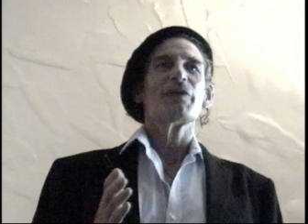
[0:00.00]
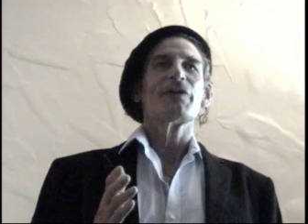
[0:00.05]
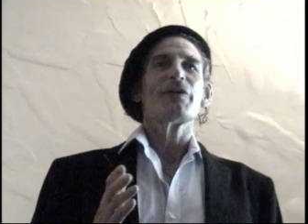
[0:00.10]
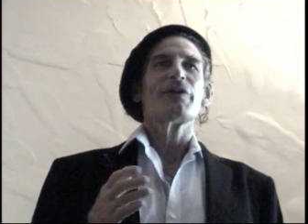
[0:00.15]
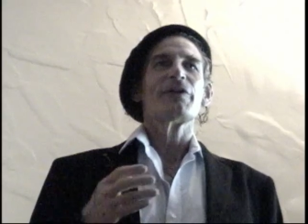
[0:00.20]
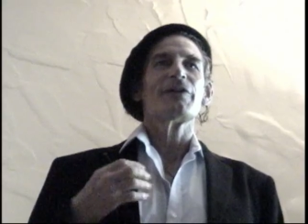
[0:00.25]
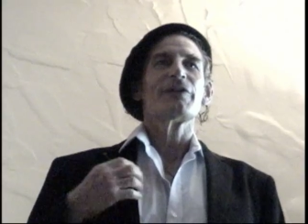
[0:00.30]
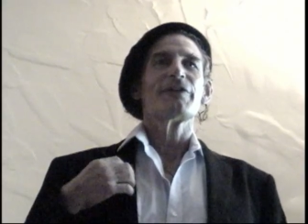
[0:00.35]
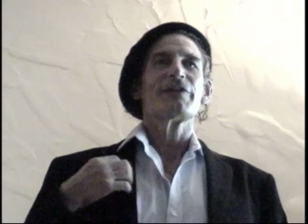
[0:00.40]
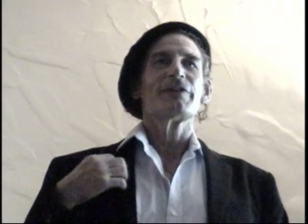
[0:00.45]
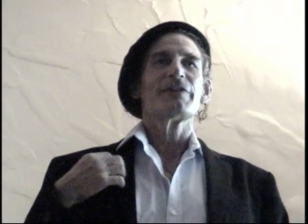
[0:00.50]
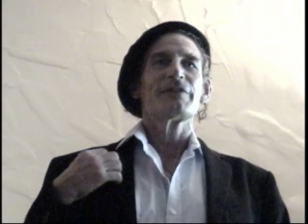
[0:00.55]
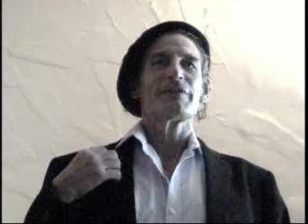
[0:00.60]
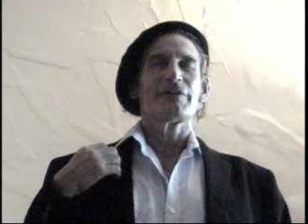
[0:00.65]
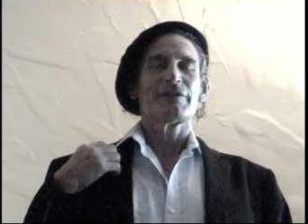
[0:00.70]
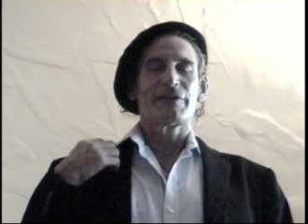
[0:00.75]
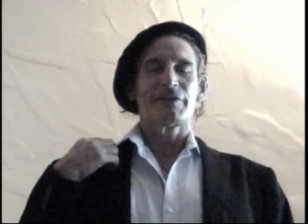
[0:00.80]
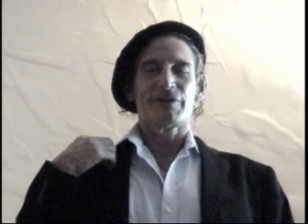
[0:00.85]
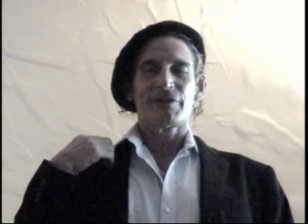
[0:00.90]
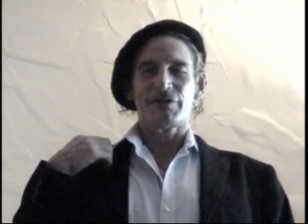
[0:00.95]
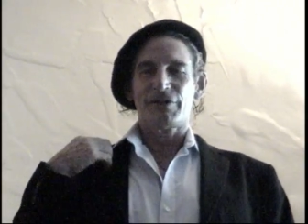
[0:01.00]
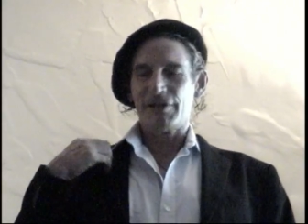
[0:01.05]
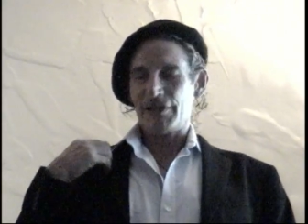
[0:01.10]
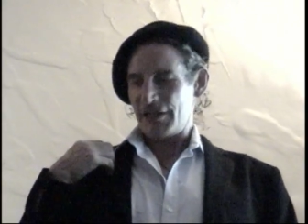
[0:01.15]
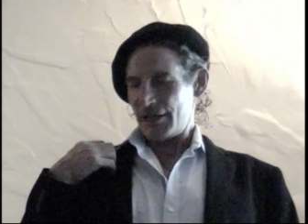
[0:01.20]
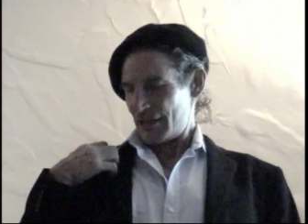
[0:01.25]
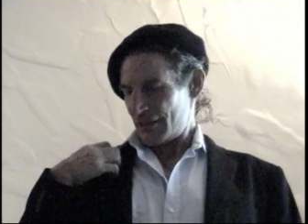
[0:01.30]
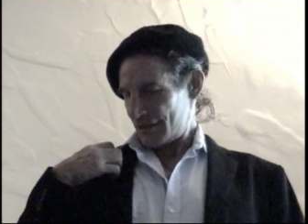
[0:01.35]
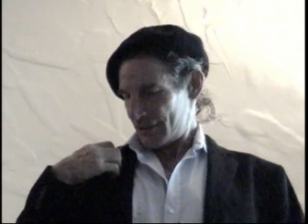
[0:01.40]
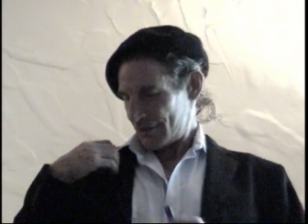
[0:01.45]
Lost.
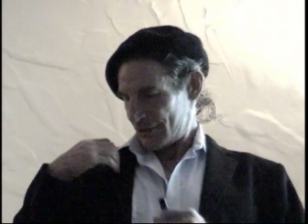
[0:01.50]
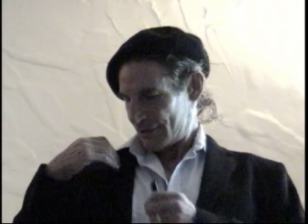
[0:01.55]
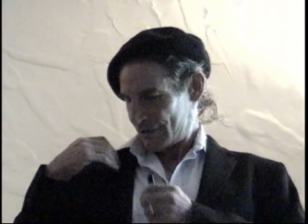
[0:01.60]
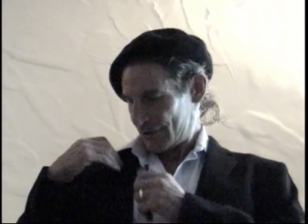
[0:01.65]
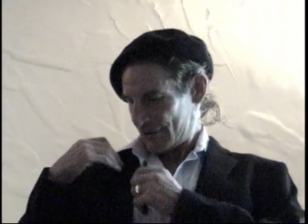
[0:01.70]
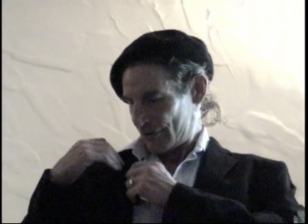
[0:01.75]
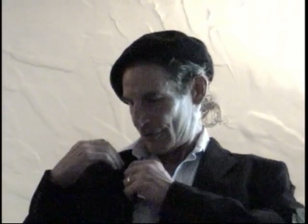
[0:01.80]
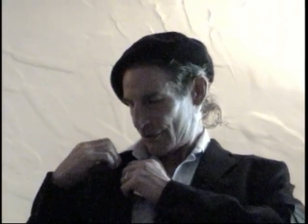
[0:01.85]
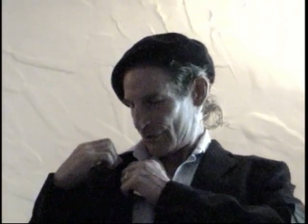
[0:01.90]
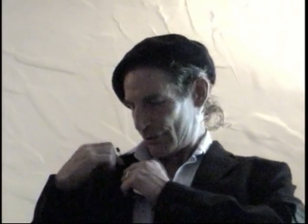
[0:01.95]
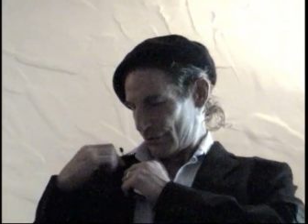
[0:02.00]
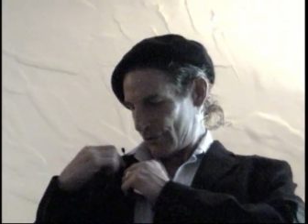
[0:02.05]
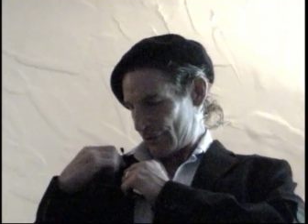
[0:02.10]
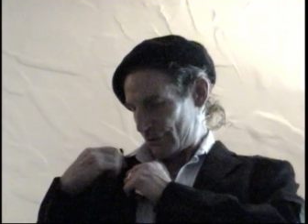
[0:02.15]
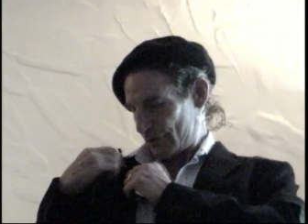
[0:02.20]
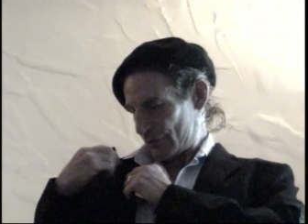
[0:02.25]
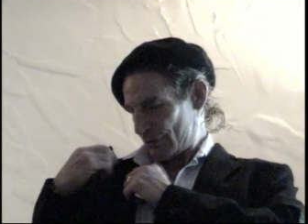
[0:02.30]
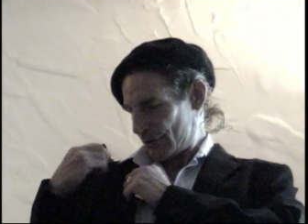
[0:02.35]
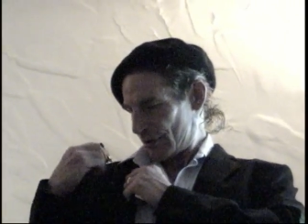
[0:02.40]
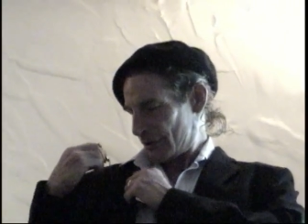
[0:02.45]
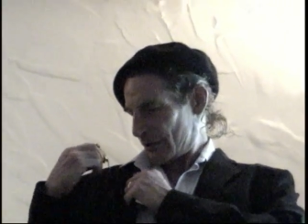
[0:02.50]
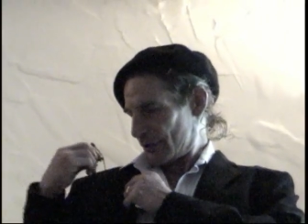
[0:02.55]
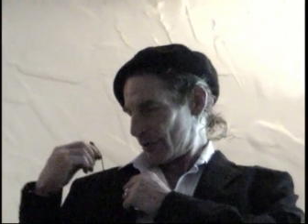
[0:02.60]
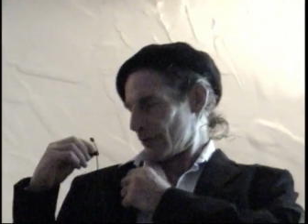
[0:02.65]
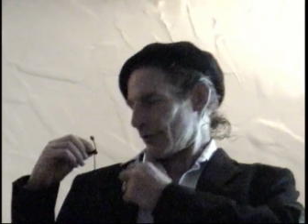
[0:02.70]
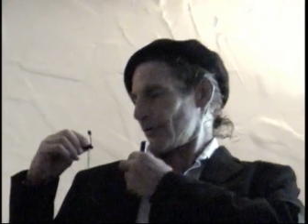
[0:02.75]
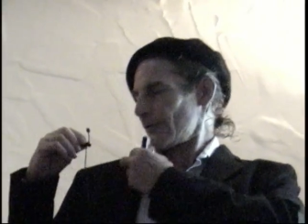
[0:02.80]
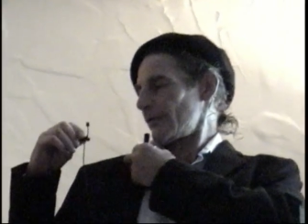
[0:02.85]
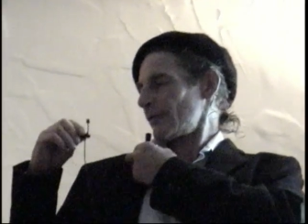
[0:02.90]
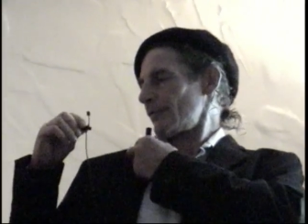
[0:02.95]
Okay. Put it on your shirt.
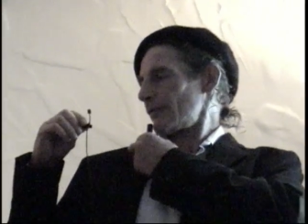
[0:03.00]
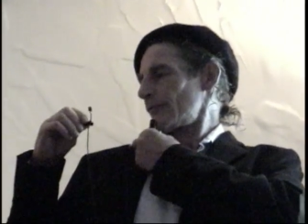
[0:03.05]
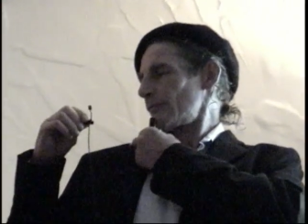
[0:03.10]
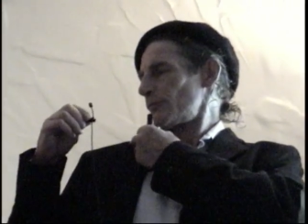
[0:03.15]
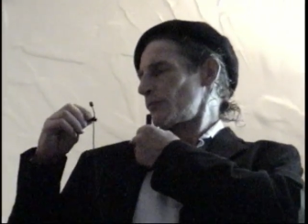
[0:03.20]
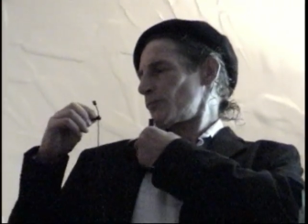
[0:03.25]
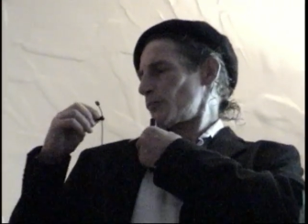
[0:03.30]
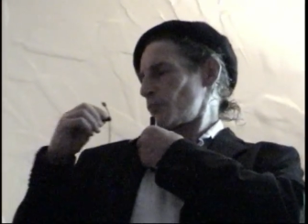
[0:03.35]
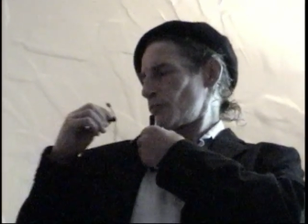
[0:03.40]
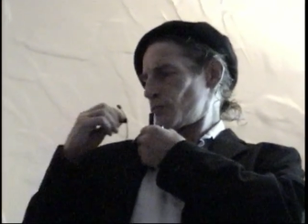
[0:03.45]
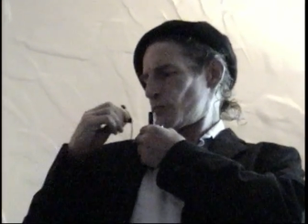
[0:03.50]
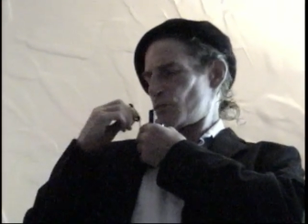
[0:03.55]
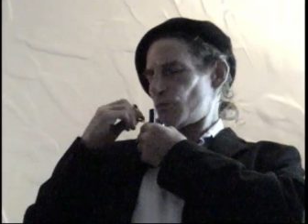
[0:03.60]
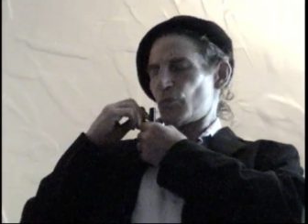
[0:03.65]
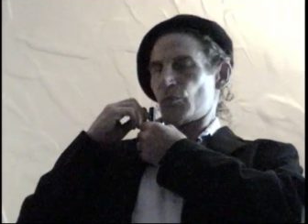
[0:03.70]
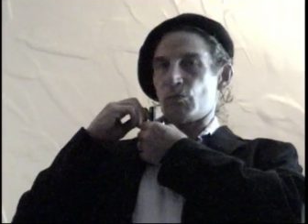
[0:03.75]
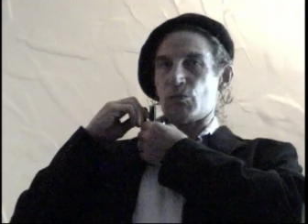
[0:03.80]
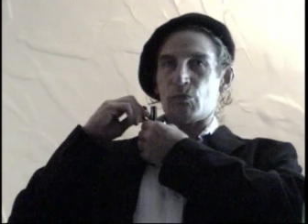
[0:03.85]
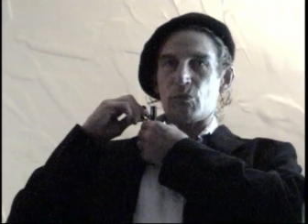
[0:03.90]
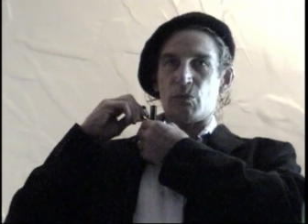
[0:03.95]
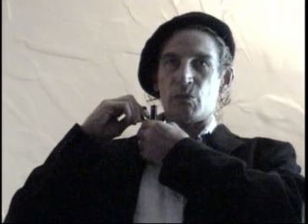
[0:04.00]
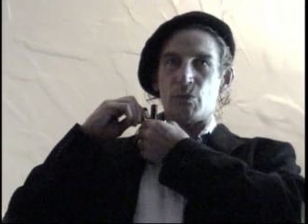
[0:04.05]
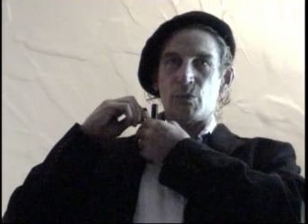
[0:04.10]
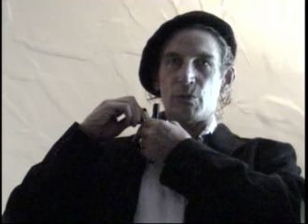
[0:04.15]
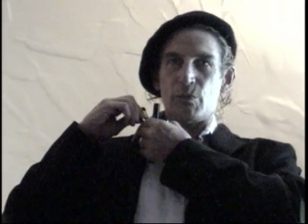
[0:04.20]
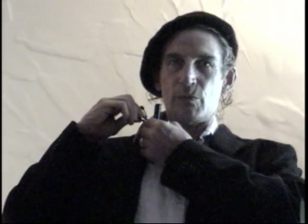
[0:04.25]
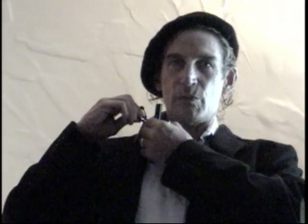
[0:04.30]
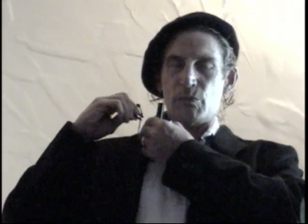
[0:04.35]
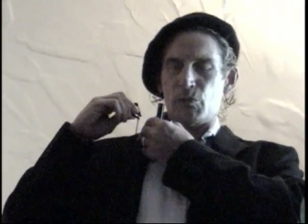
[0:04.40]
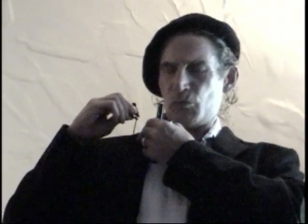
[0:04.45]
Put it on your shirt.
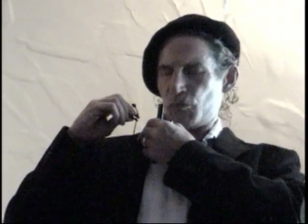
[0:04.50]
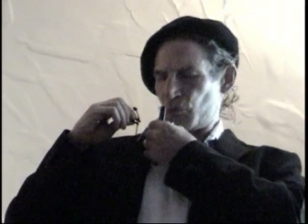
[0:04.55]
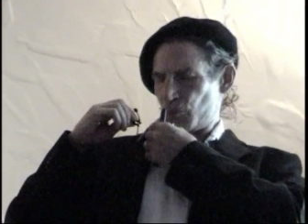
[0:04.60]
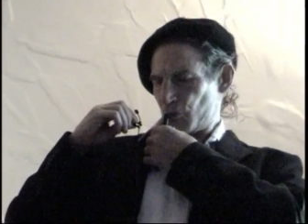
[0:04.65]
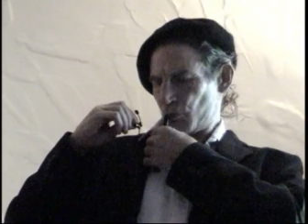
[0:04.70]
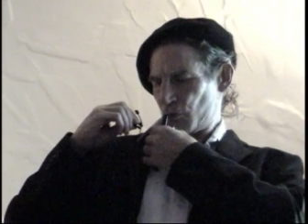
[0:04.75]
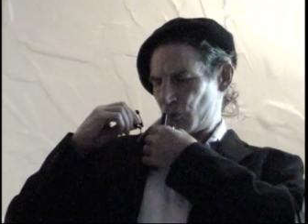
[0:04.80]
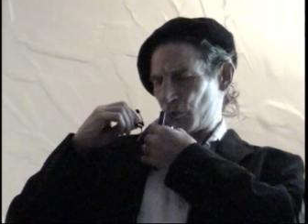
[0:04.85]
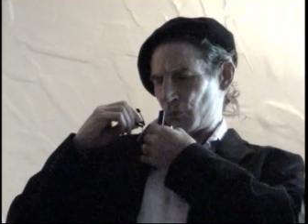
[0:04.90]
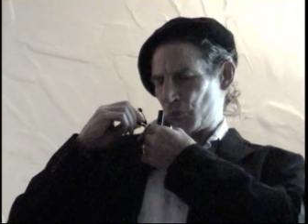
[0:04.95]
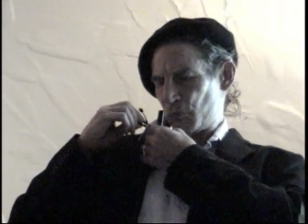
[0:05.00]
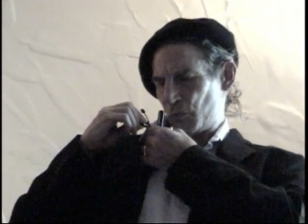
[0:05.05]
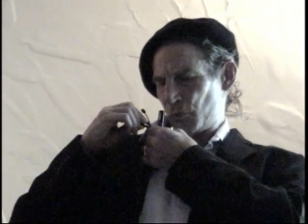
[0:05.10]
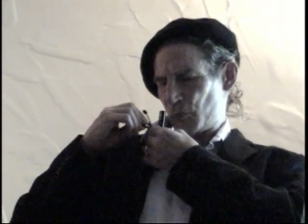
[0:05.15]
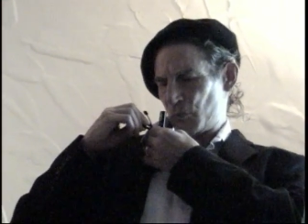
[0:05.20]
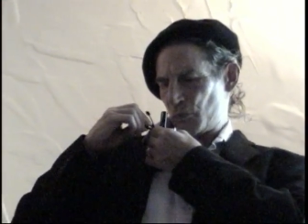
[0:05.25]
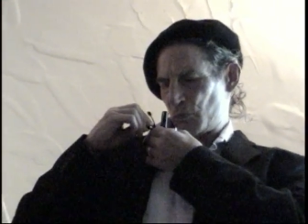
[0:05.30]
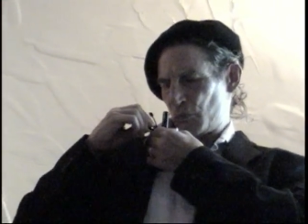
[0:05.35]
Should go on the shirt.